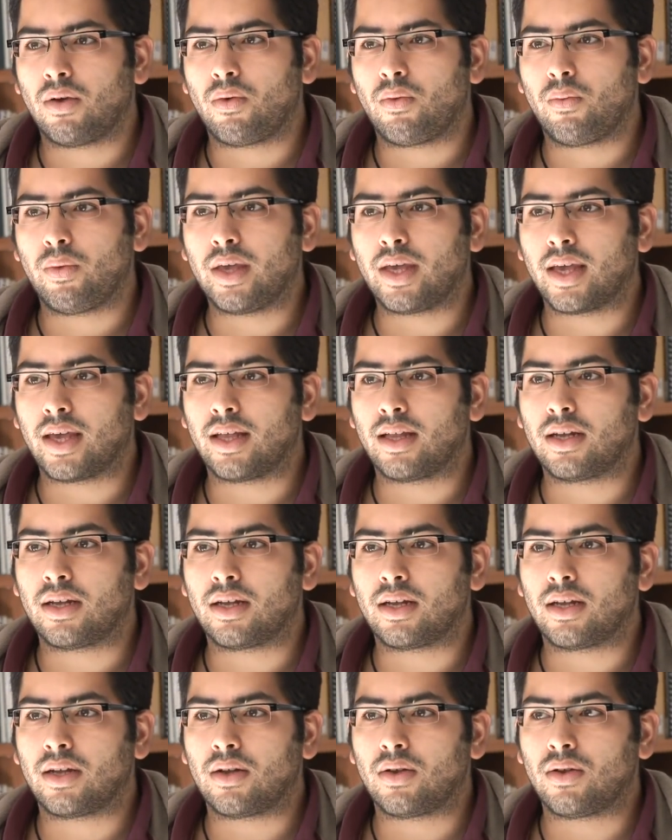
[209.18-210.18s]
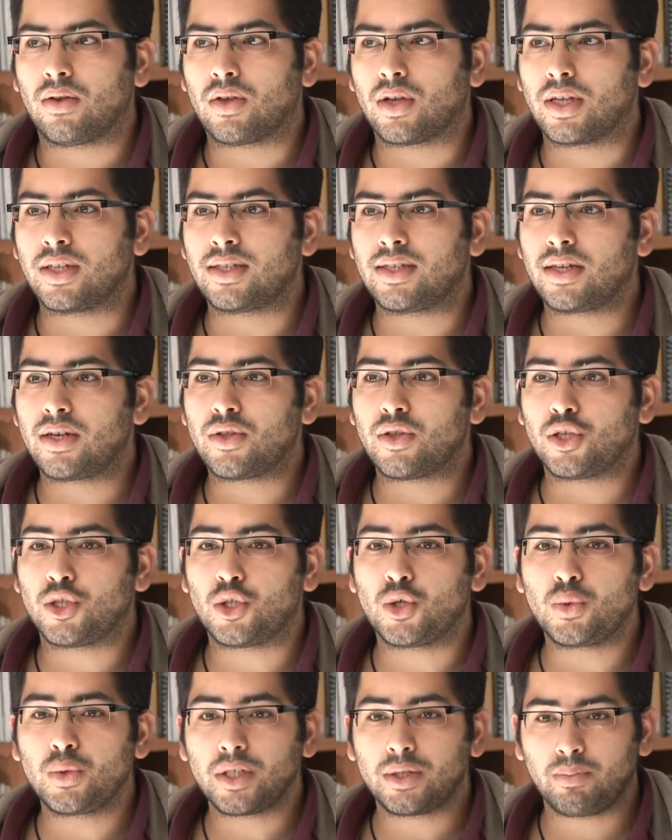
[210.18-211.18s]
we can consider the
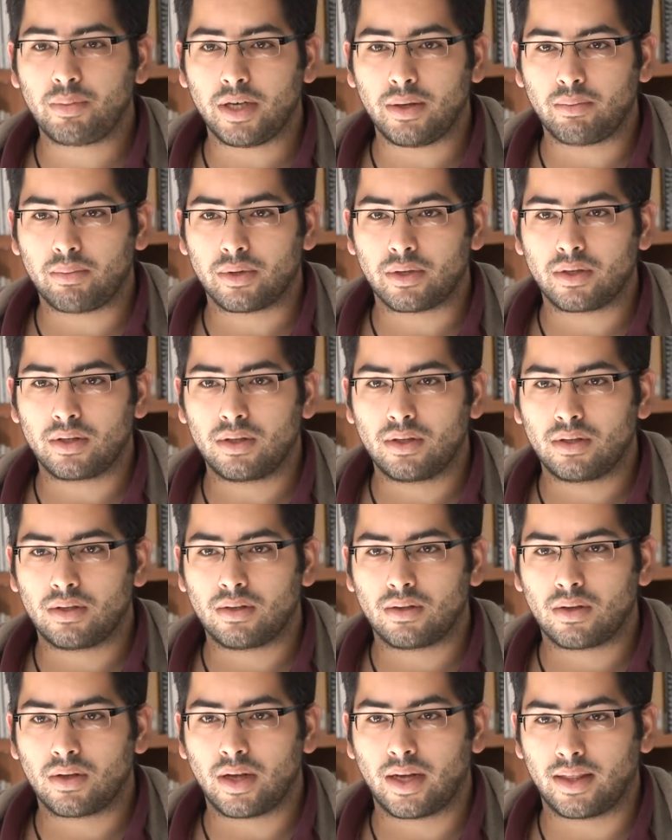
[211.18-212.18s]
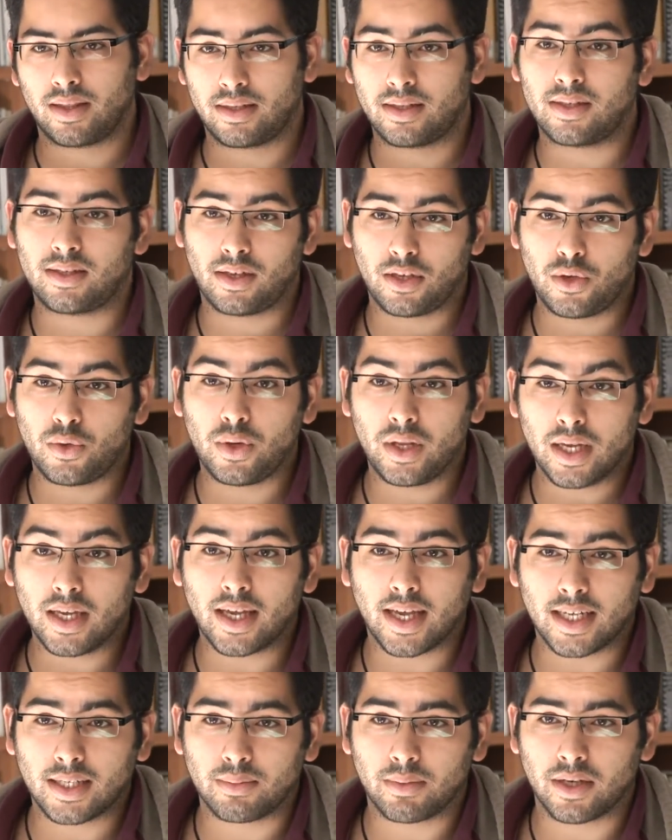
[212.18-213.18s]
Jewish people, and this is a unique
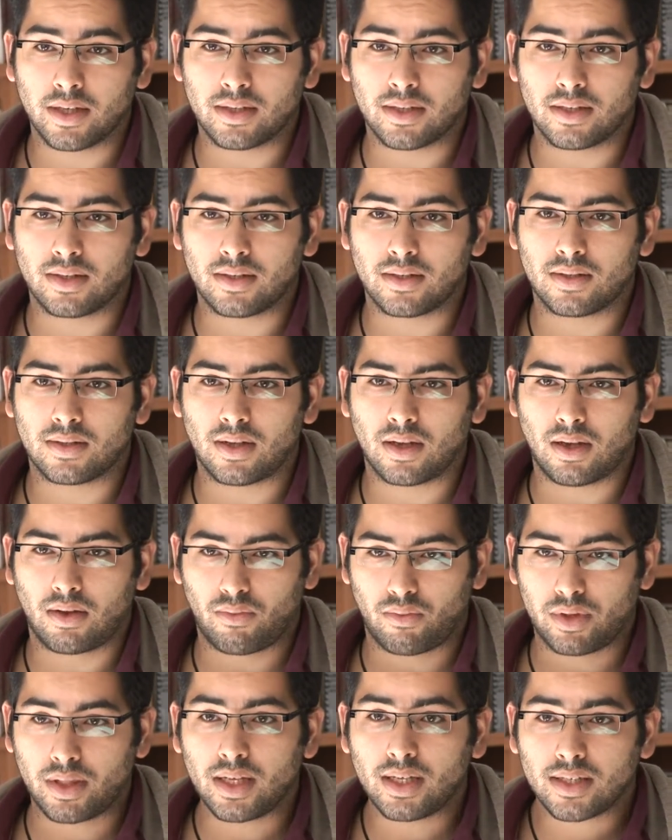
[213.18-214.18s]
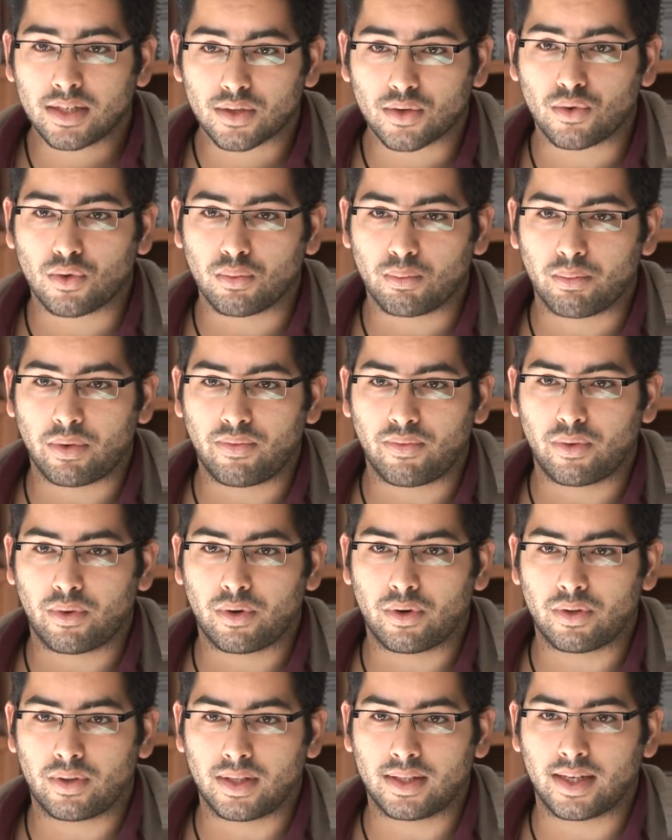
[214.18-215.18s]
case because it's a religious group
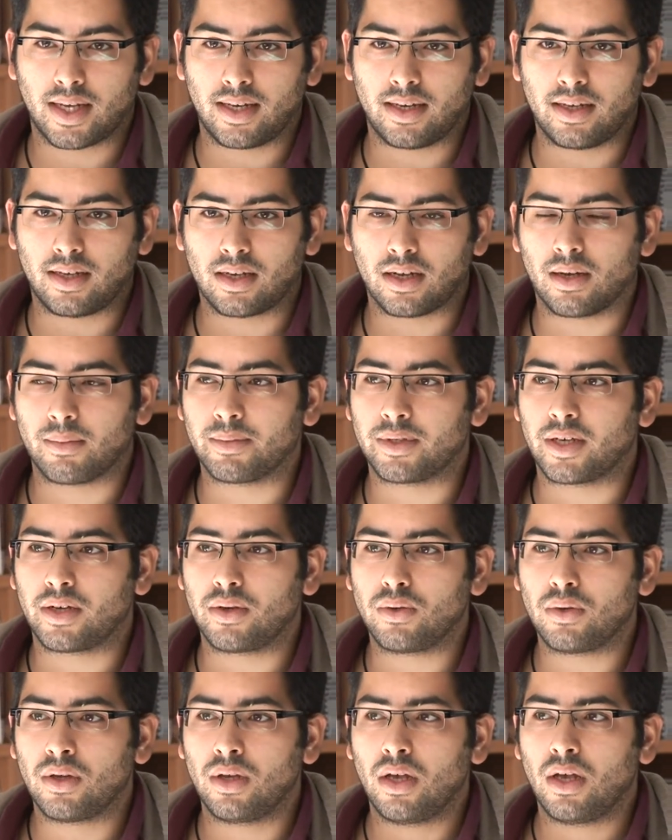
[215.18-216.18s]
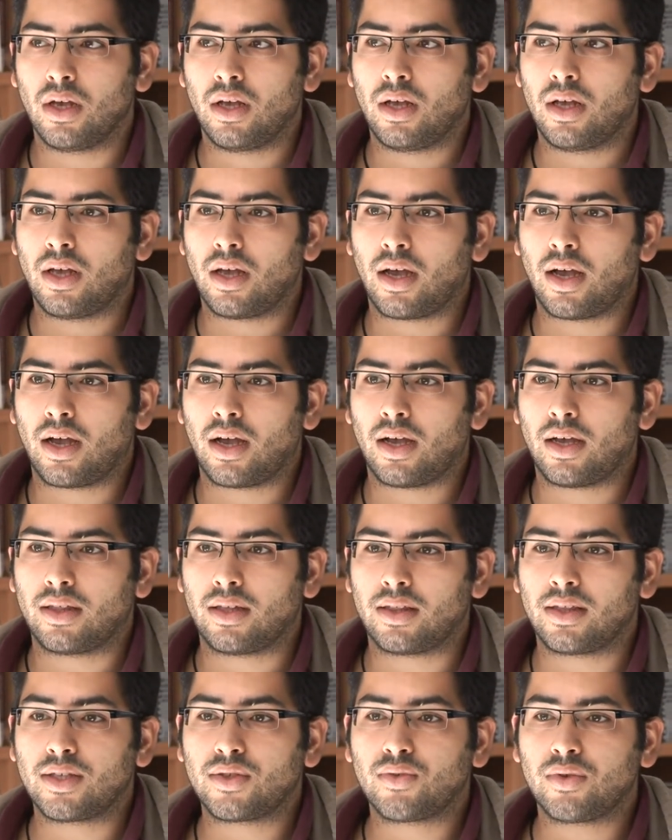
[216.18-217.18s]
before this idea comes out,
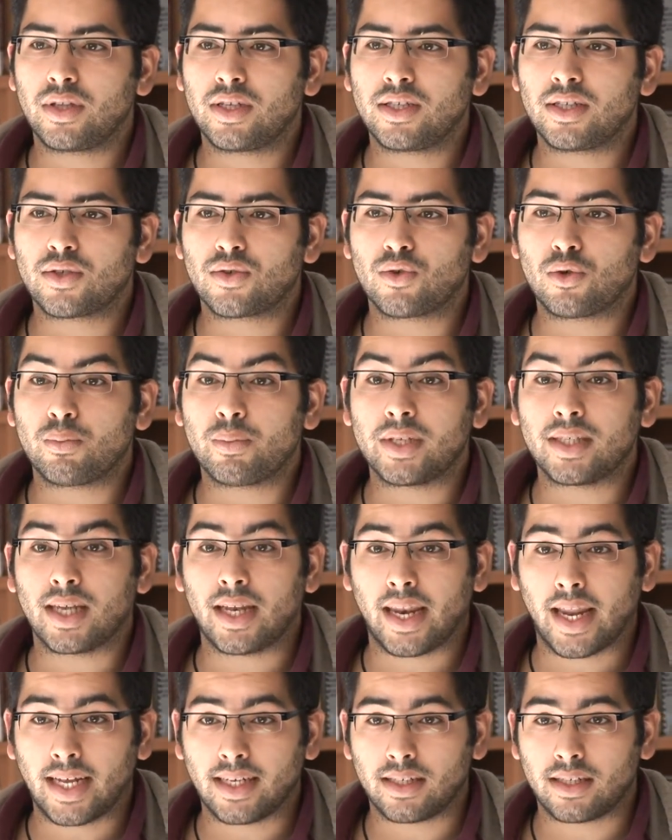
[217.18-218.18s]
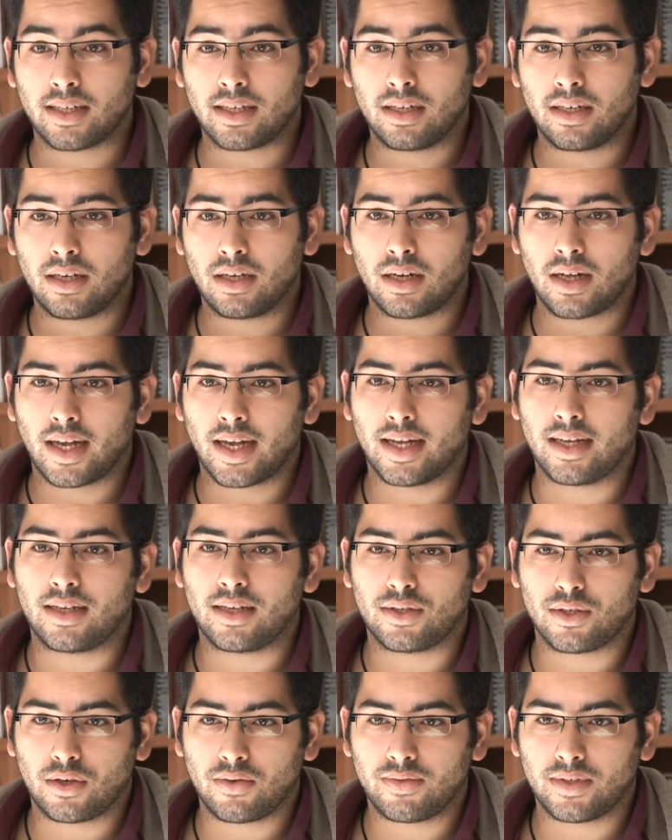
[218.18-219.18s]
that this religious group is a nation and
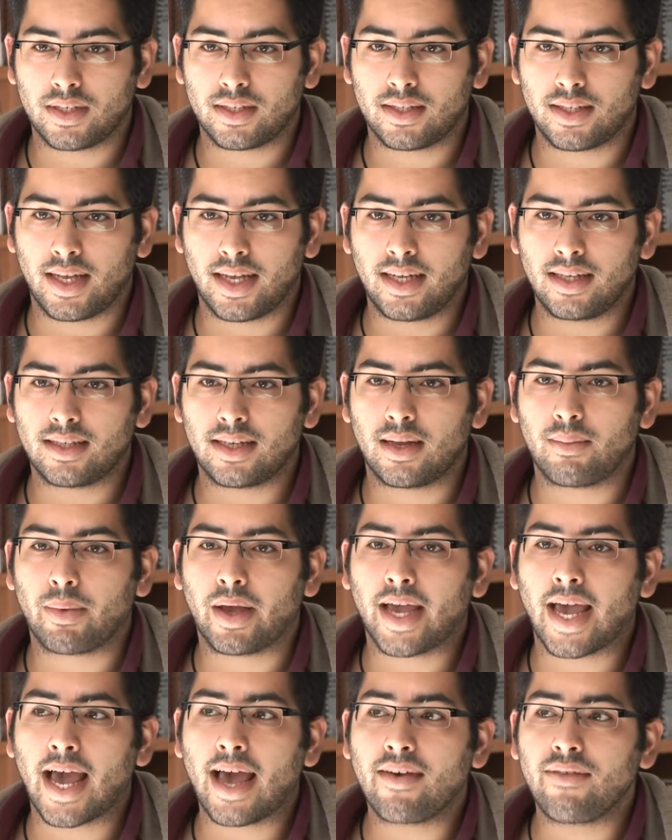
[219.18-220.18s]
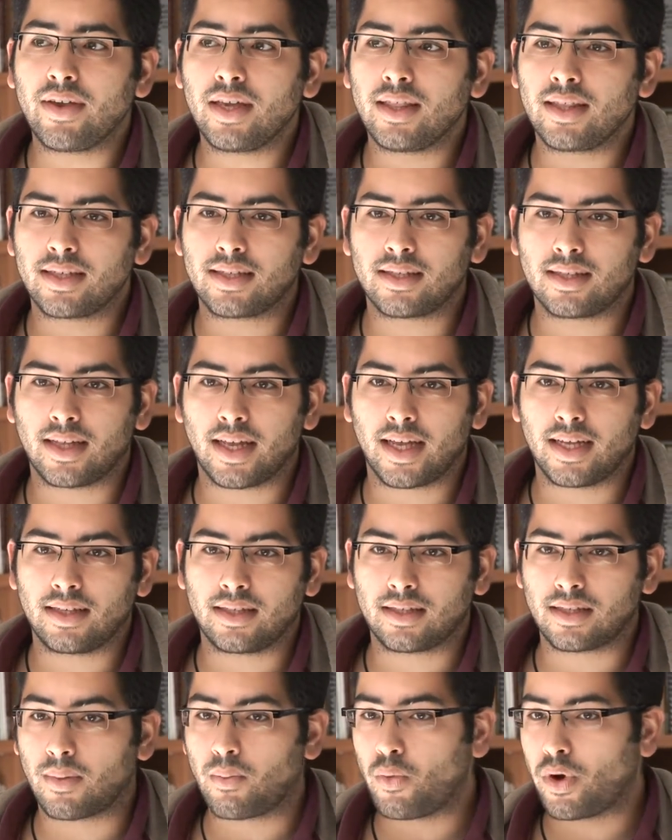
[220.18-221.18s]
deserves a state. And by having this
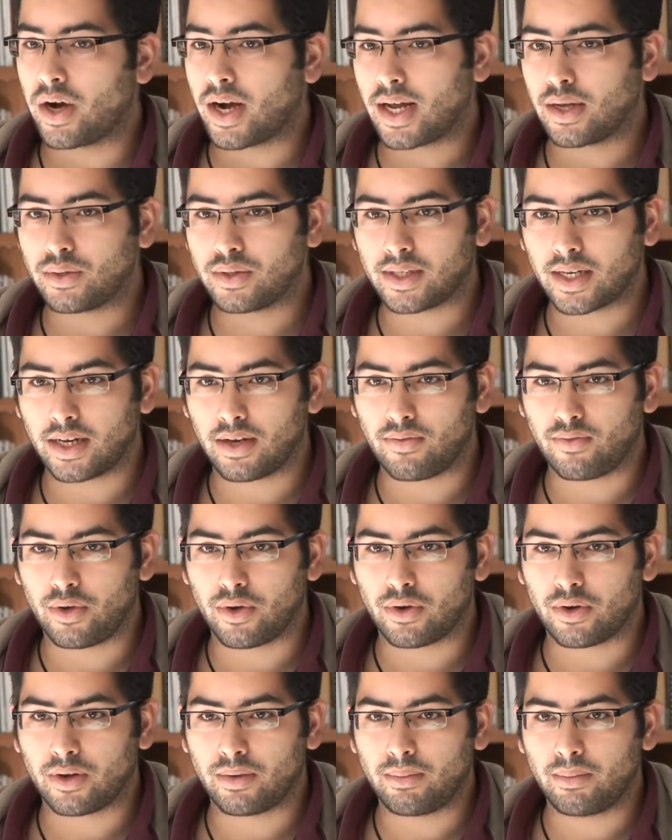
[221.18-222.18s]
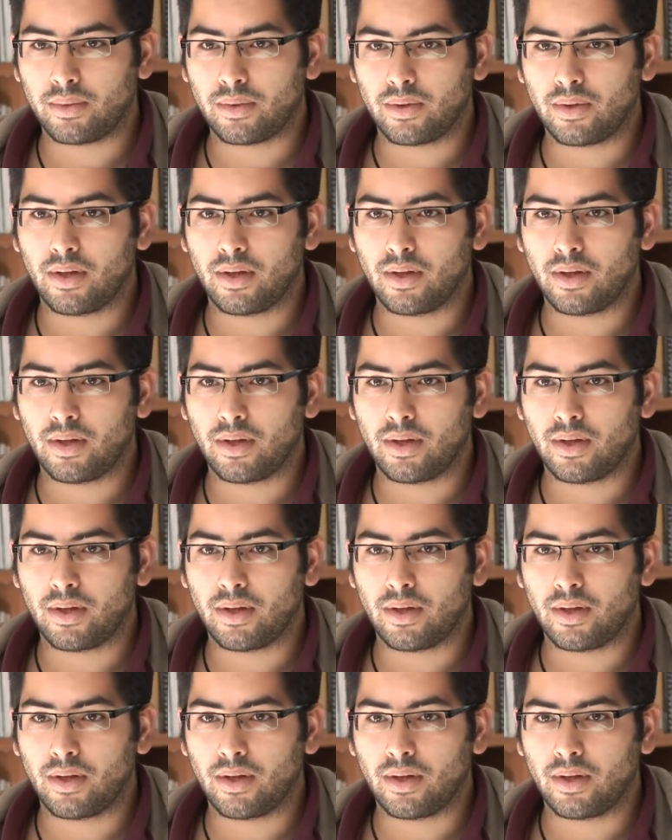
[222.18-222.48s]
state somewhere outside of Europe